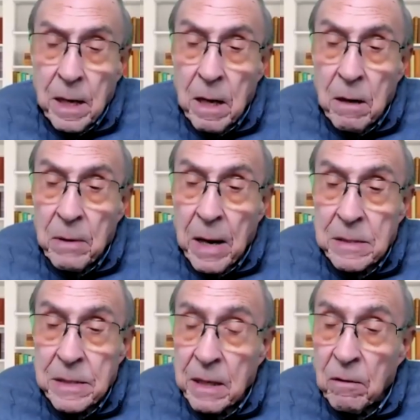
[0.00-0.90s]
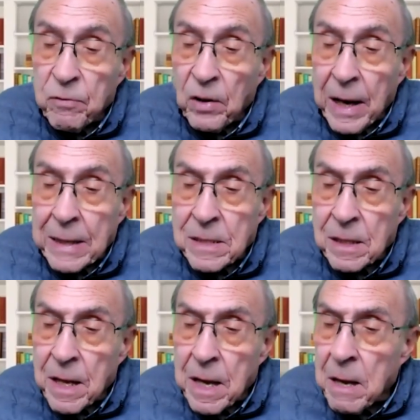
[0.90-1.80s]
uh, a skillful
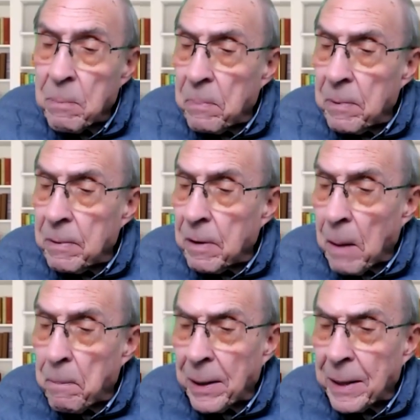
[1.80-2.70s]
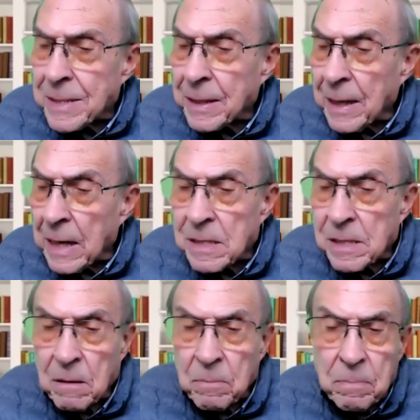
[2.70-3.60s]
answer there, a political
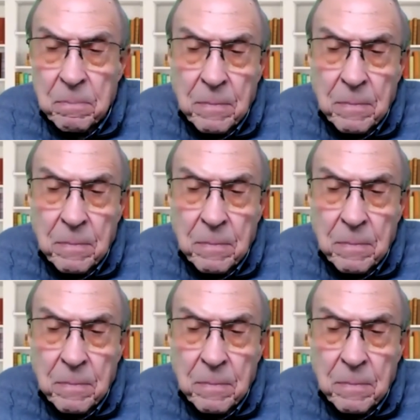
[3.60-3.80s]
answer.